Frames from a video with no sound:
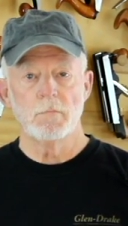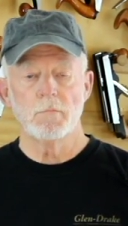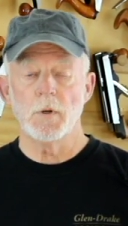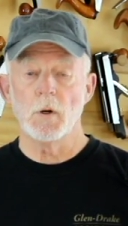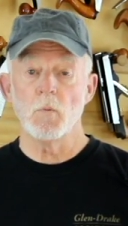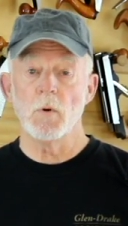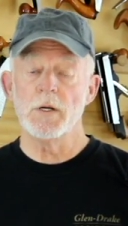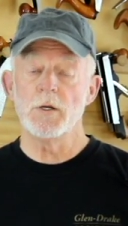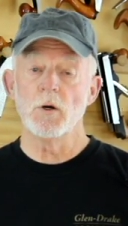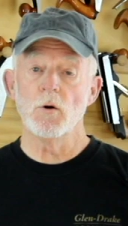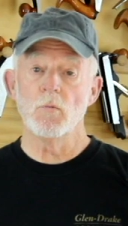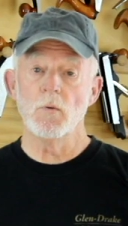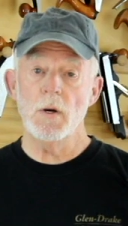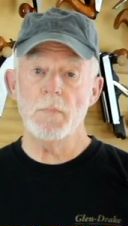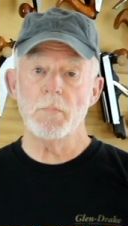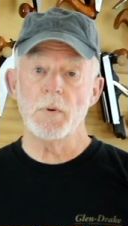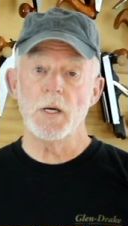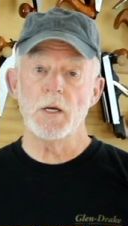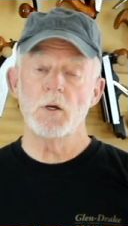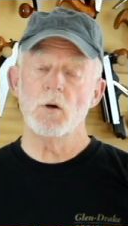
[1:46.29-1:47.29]
But when you're
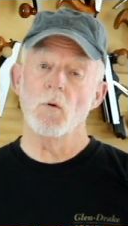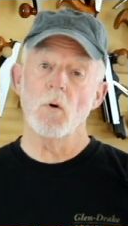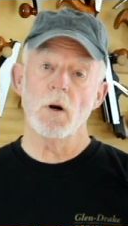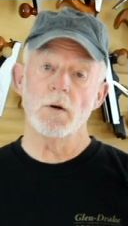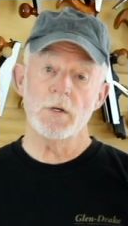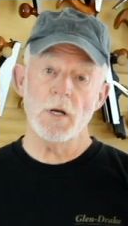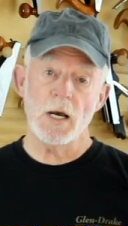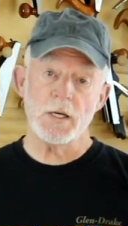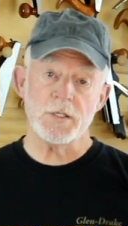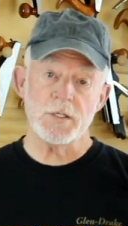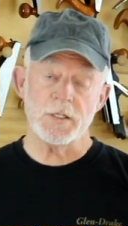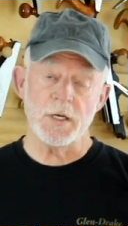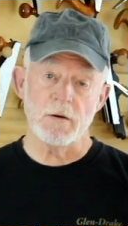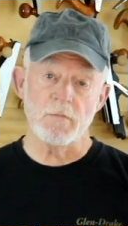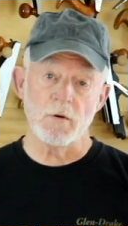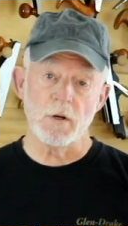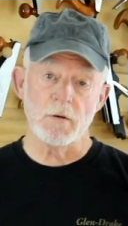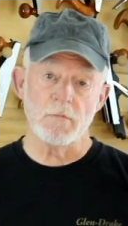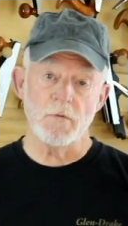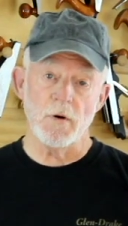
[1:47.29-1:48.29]
ripping, you are not
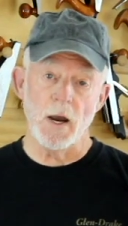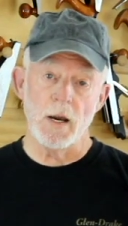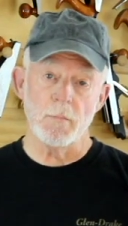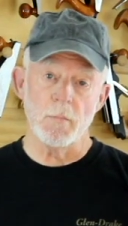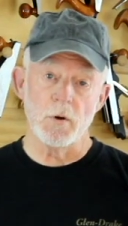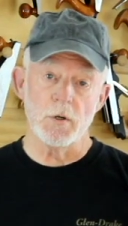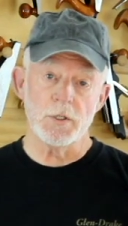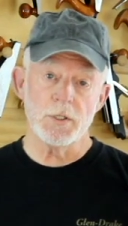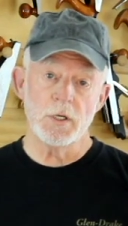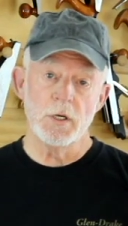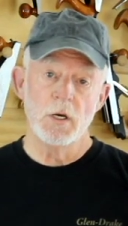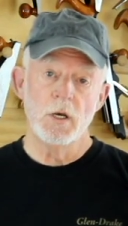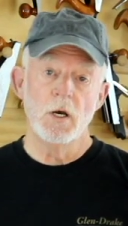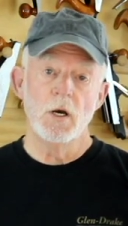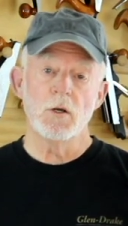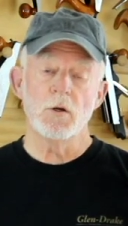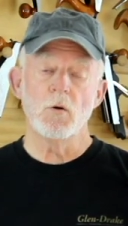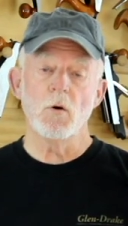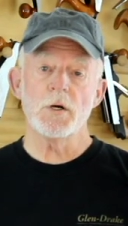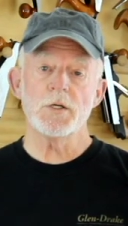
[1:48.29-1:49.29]
severing fibers,
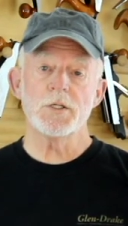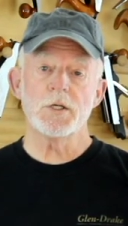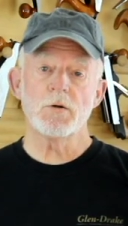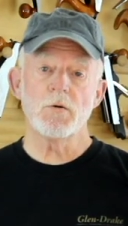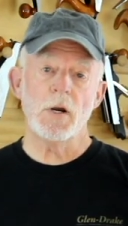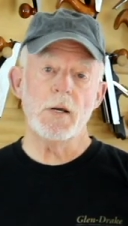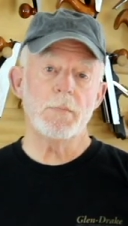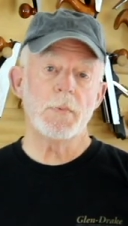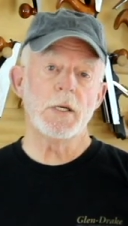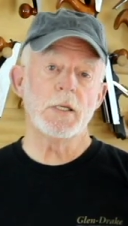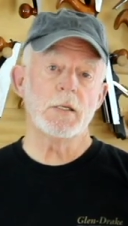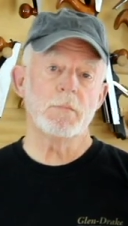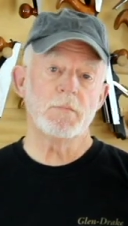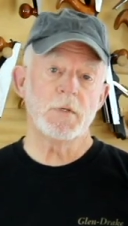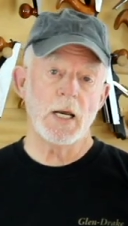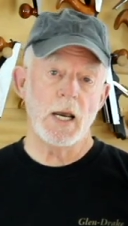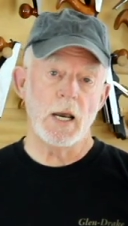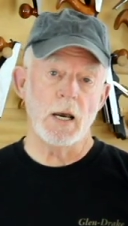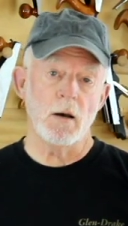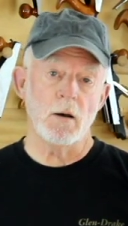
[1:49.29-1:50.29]
you are scraping them
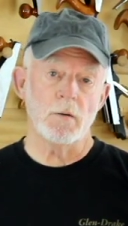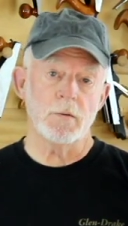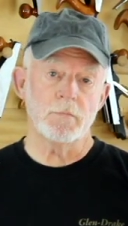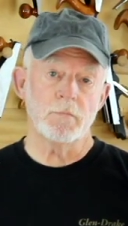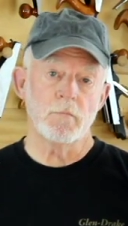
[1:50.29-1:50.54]
down.